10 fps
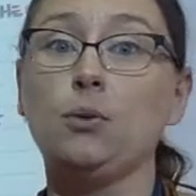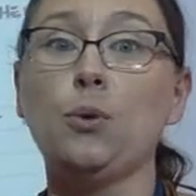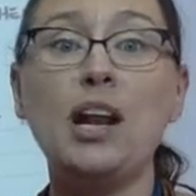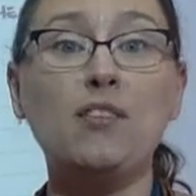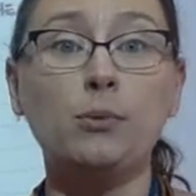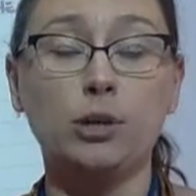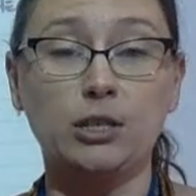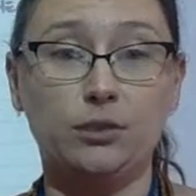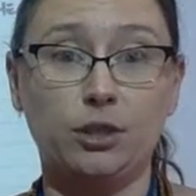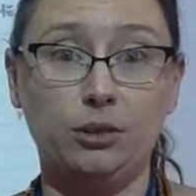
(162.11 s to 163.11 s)
Whatever
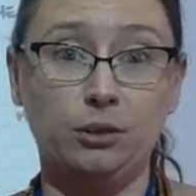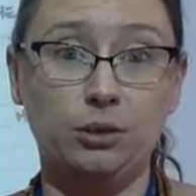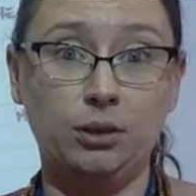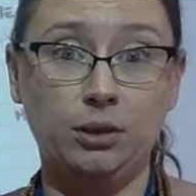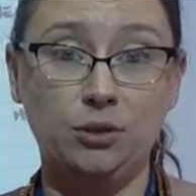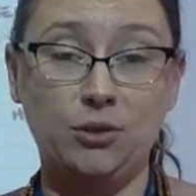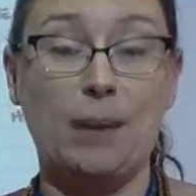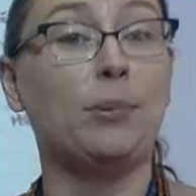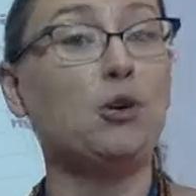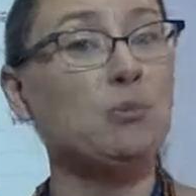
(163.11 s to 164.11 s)
works for you, do
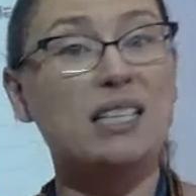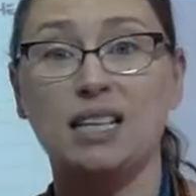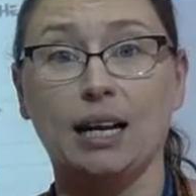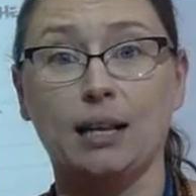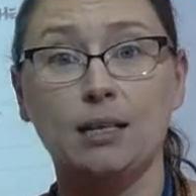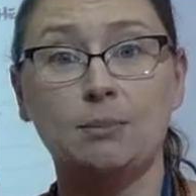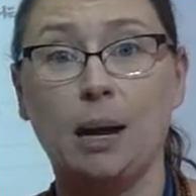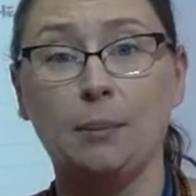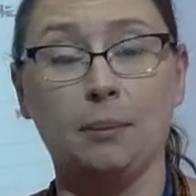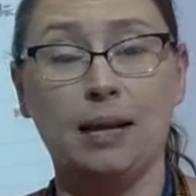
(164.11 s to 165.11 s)
that. Bozeman Science
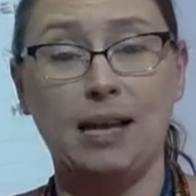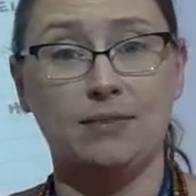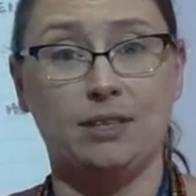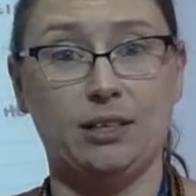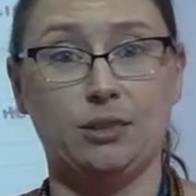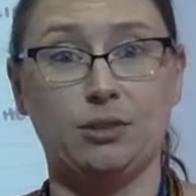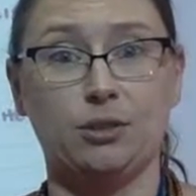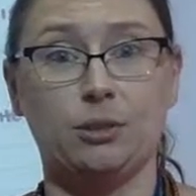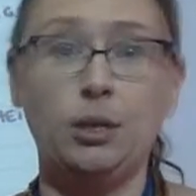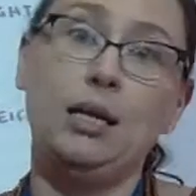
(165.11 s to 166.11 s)
probably has videos
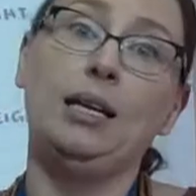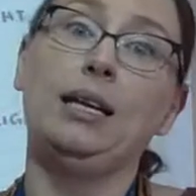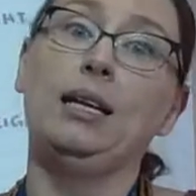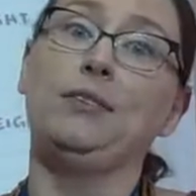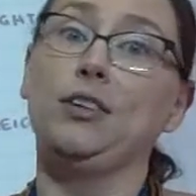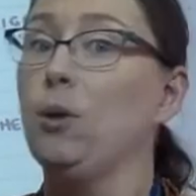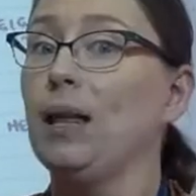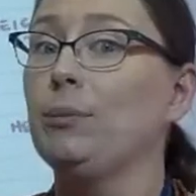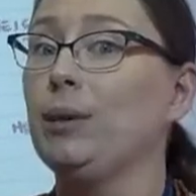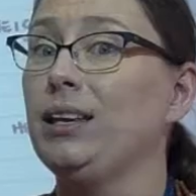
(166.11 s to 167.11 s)
too. If you don't
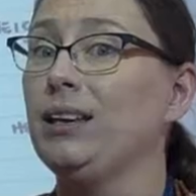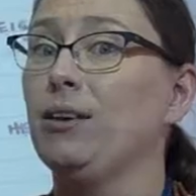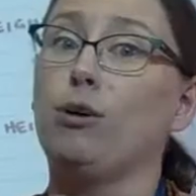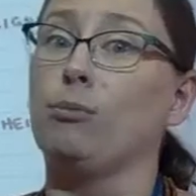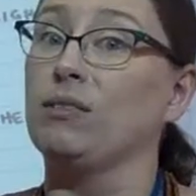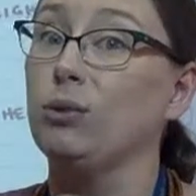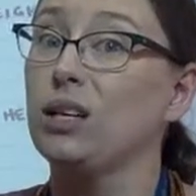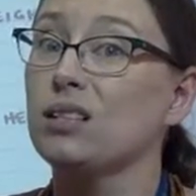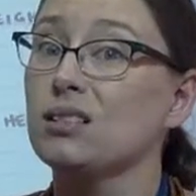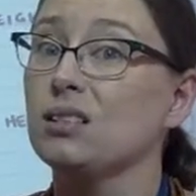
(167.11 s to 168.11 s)
like me or my
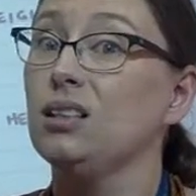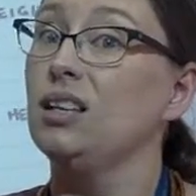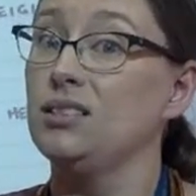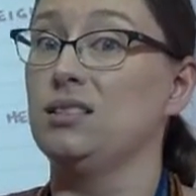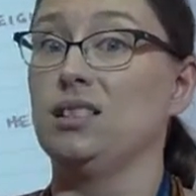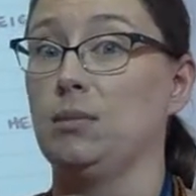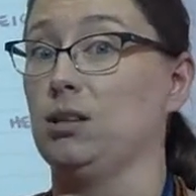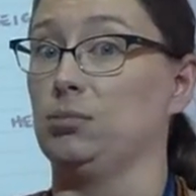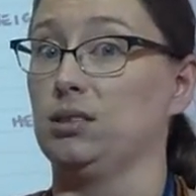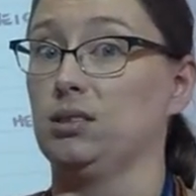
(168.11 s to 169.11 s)
voice, listen to some
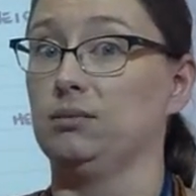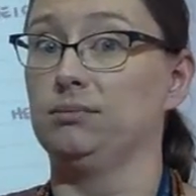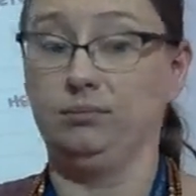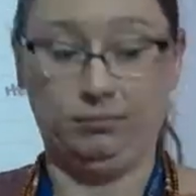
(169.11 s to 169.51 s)
other person.